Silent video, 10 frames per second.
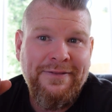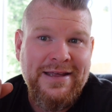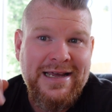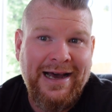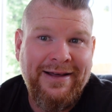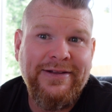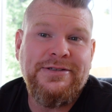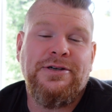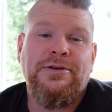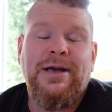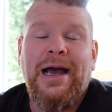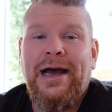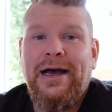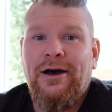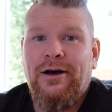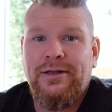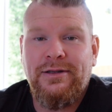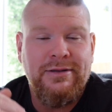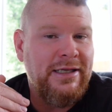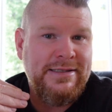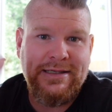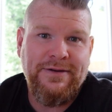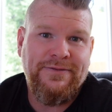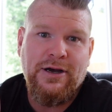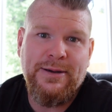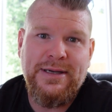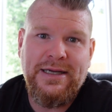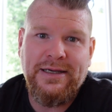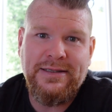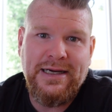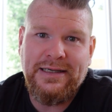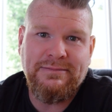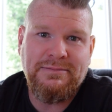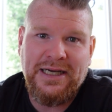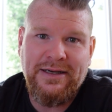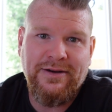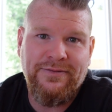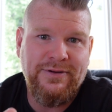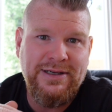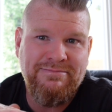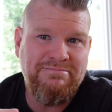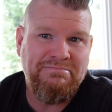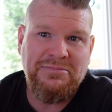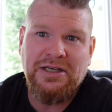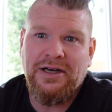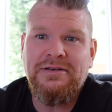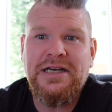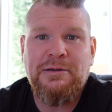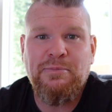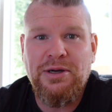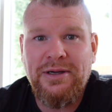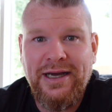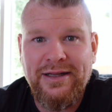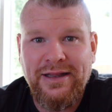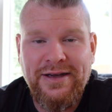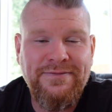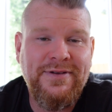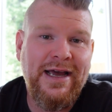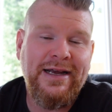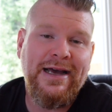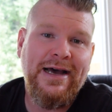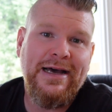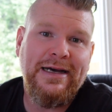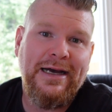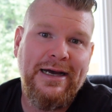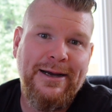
The other two, let's see if Jaime can take off where, Nick Percat left that car,